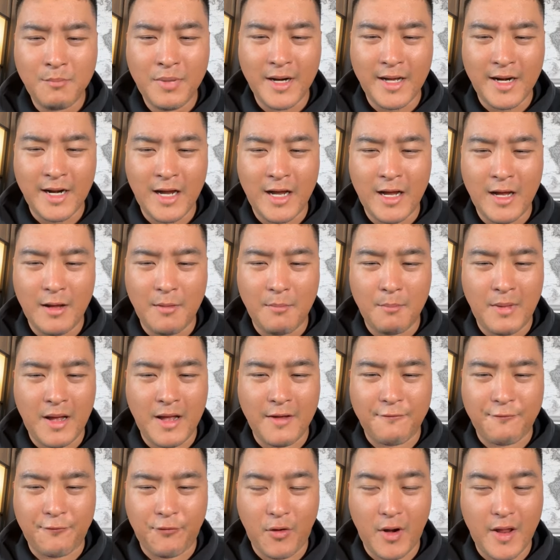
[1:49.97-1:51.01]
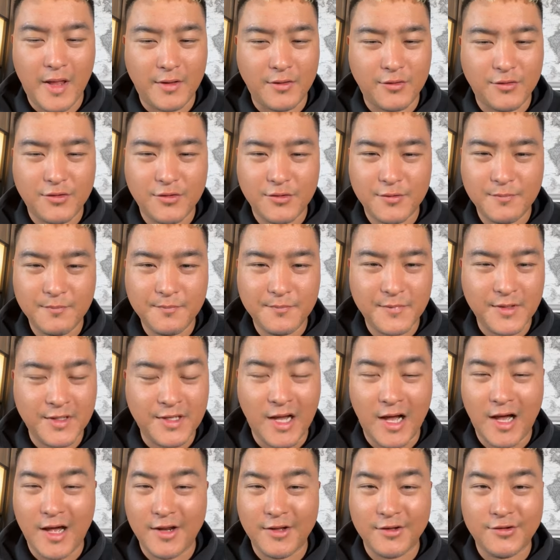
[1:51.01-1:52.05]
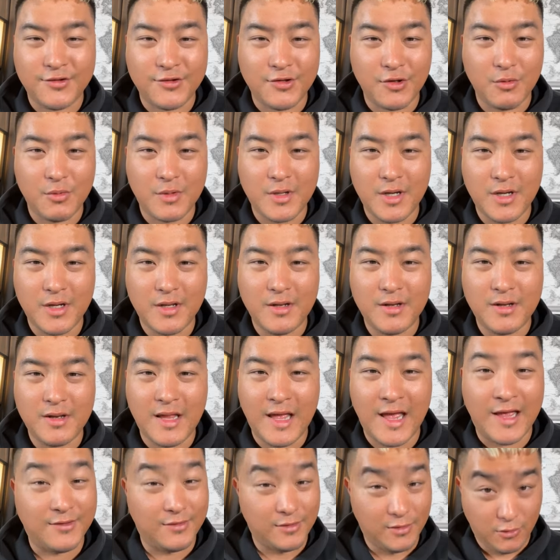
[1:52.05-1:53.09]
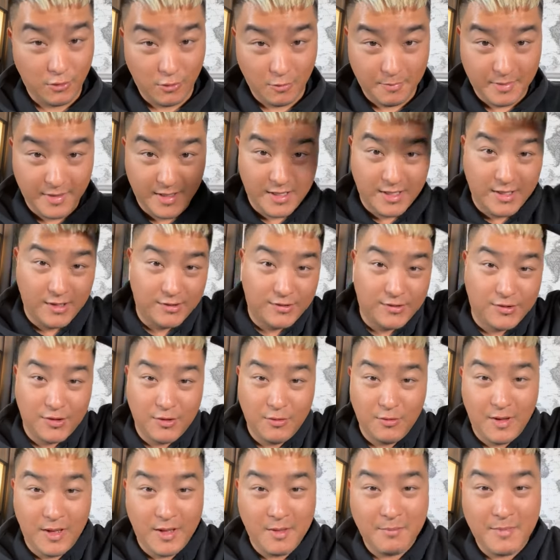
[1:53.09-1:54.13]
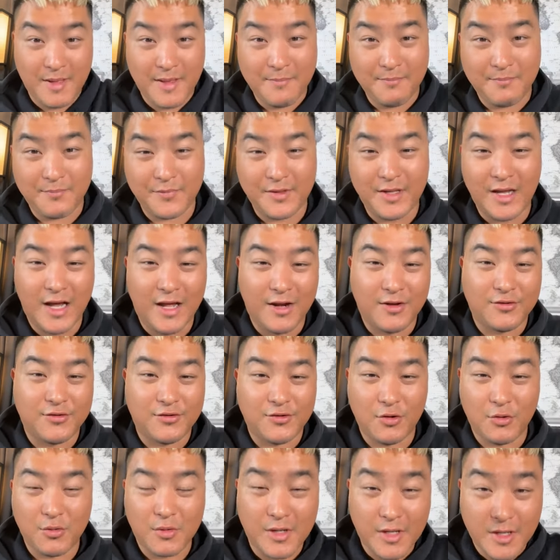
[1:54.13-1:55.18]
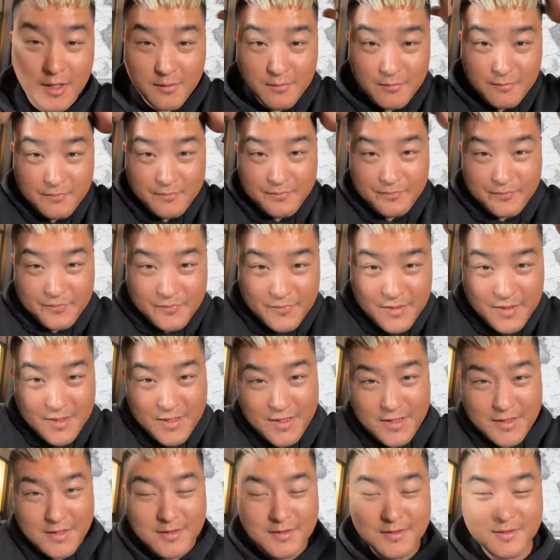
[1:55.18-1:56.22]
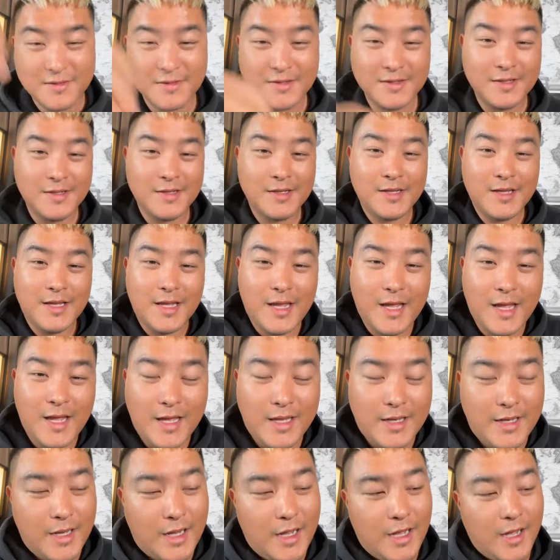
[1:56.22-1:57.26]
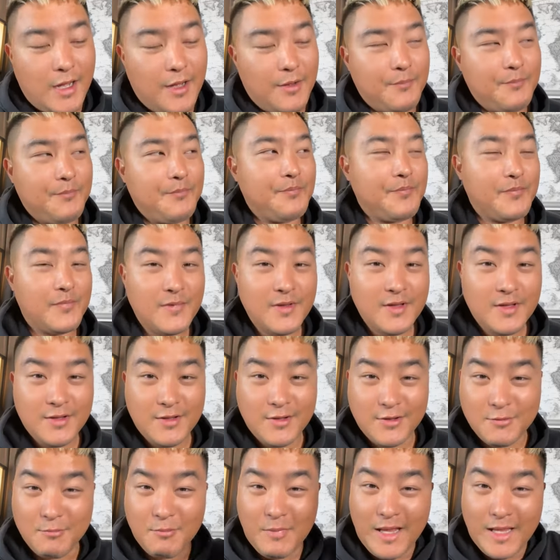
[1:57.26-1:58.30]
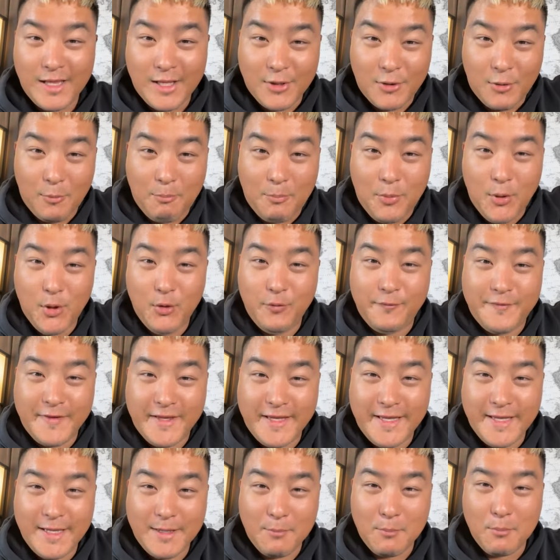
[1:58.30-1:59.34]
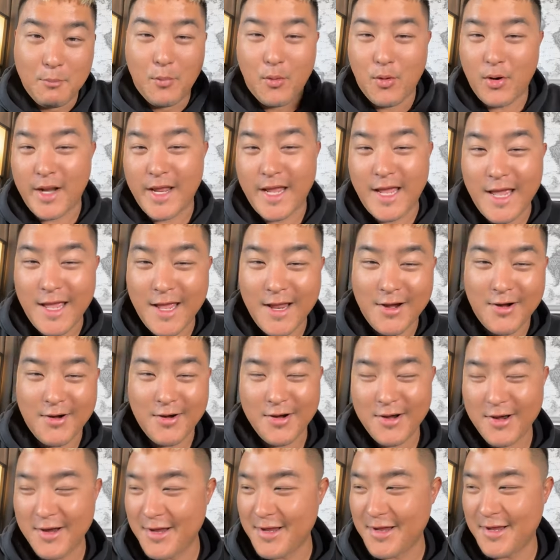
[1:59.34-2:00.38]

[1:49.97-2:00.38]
But my friends, God is so good. Has the Lord been good to you? Amen. God is so good. And this is my little poofy morning hair.